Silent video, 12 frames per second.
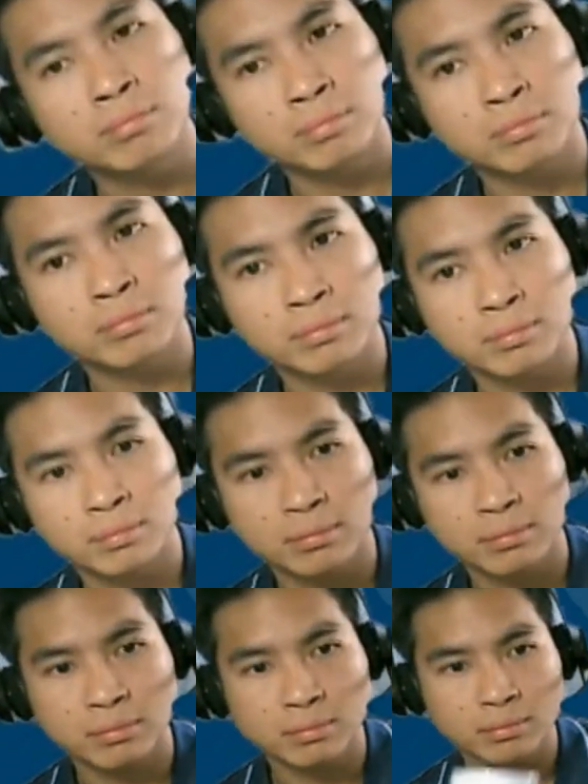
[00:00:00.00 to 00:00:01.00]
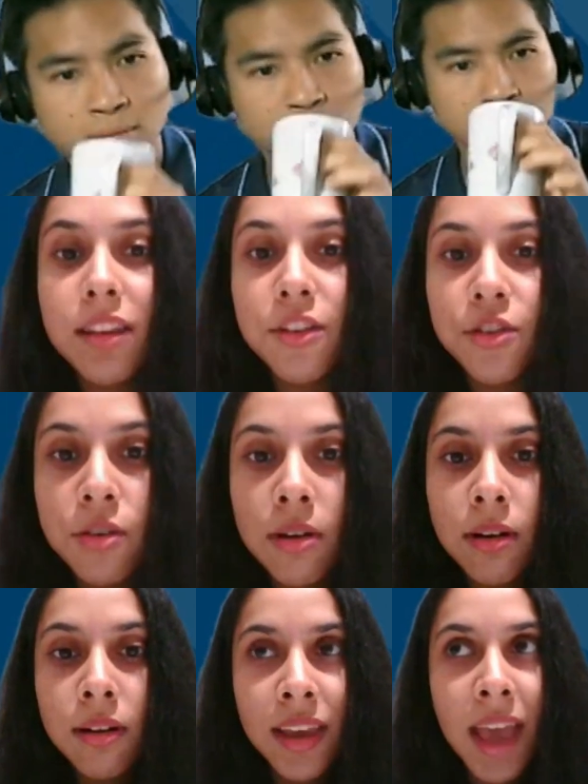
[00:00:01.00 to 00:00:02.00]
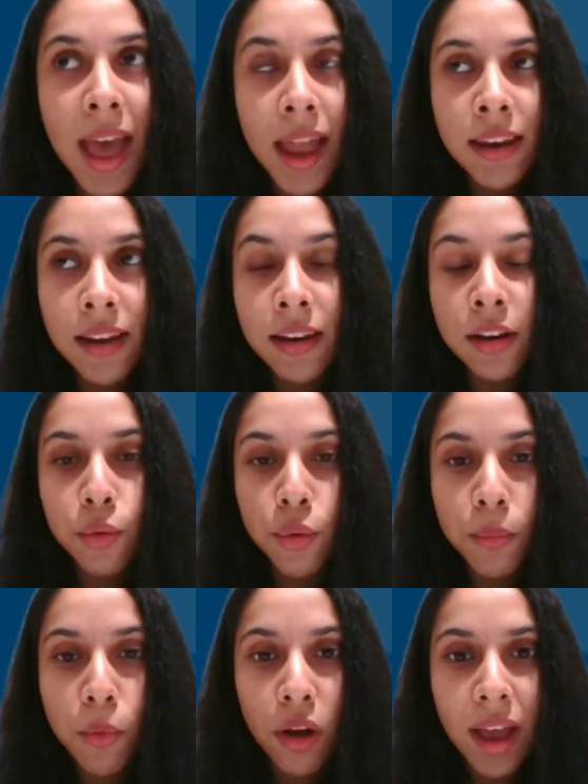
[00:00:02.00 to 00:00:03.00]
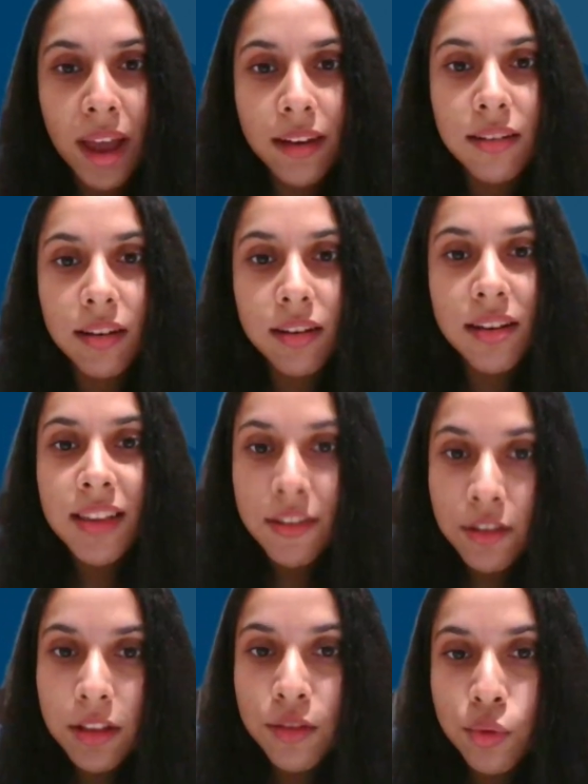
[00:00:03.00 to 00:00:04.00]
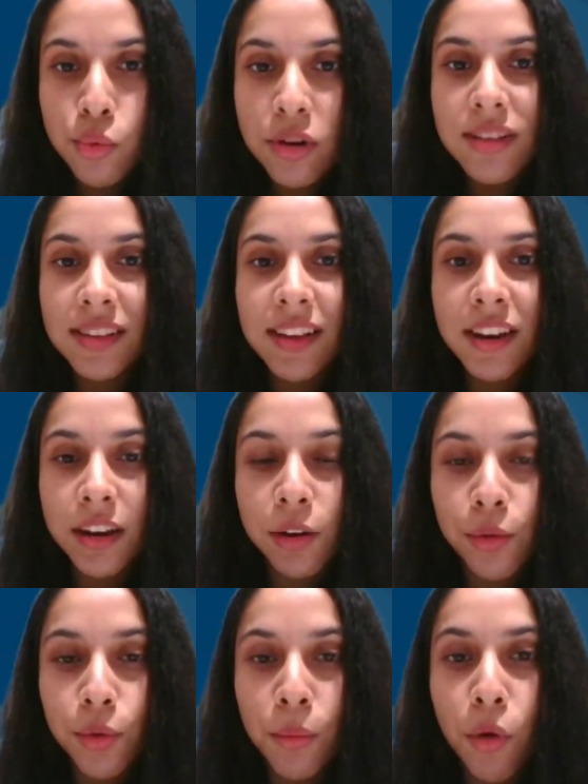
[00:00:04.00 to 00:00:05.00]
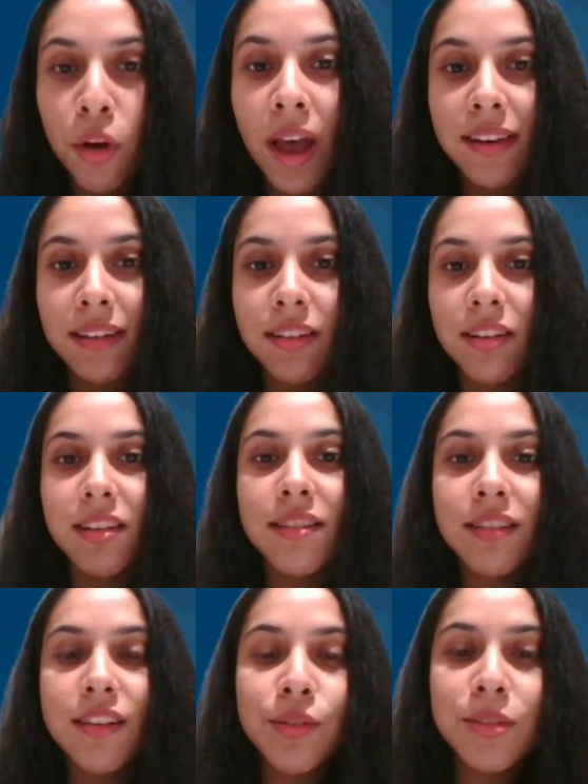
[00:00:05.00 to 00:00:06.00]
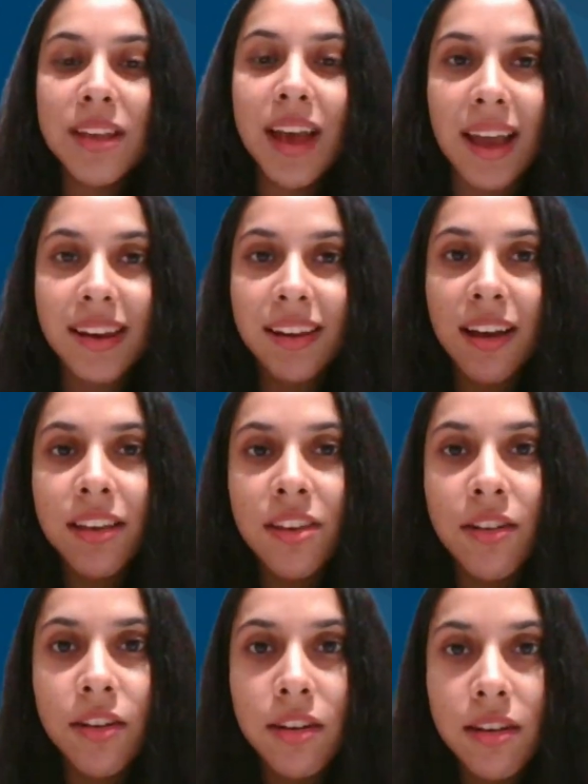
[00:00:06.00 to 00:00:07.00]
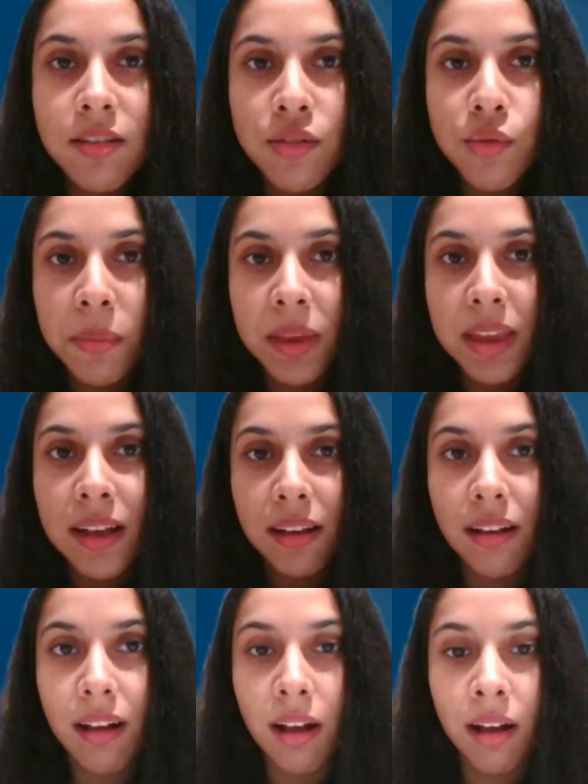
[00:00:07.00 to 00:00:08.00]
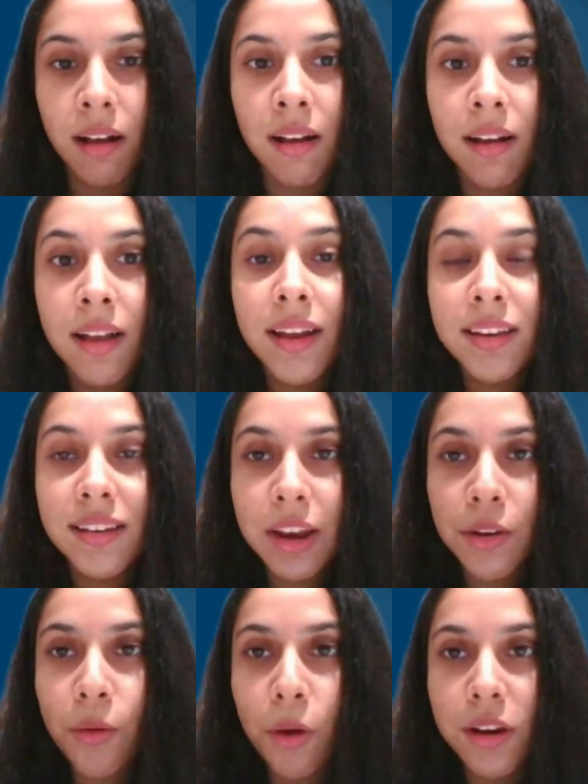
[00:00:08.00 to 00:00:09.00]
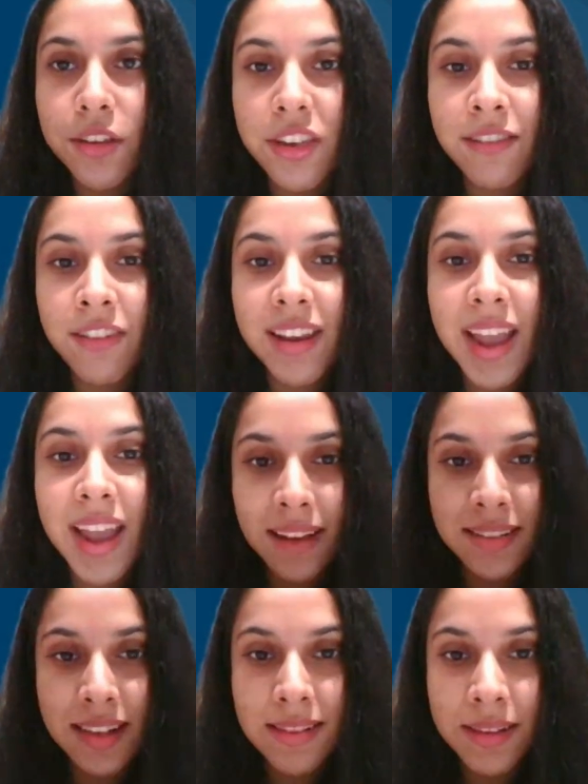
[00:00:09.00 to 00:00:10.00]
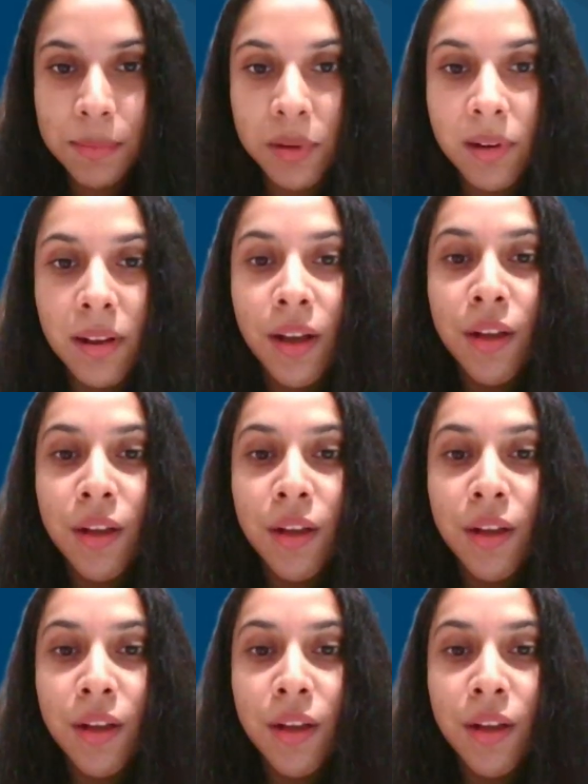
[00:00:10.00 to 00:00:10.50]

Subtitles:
Definitely, the teacher can include more categories. Even the students can include more categories. So the idea here is to make technology very accessible.